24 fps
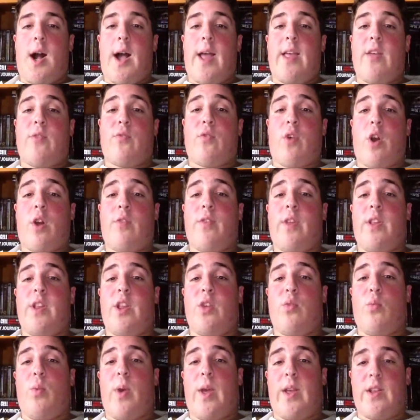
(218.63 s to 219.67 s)
If
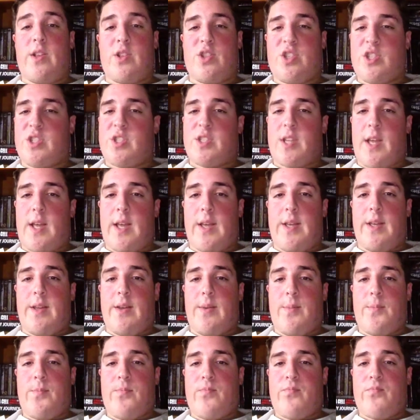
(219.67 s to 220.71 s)
RVD wins, just saying,
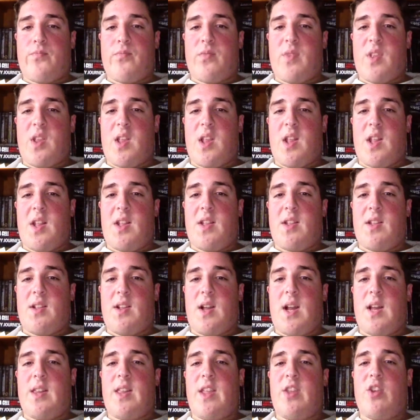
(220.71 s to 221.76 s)

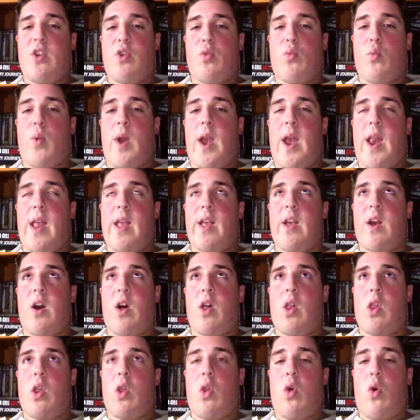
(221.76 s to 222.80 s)
then you're waiting
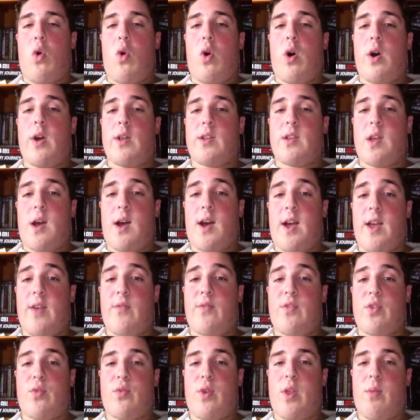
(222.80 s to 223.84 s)
a long
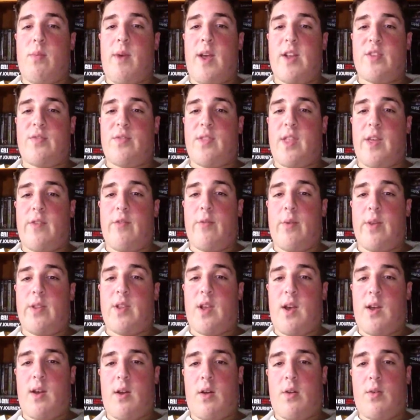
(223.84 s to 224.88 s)
time for the rematch for the heavyweight
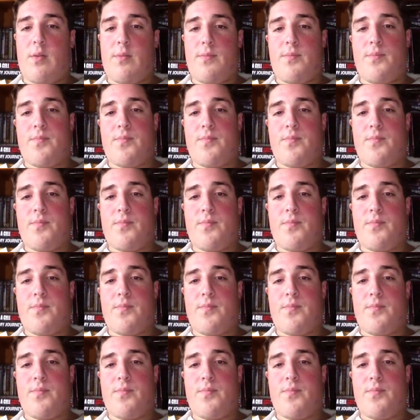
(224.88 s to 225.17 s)
title.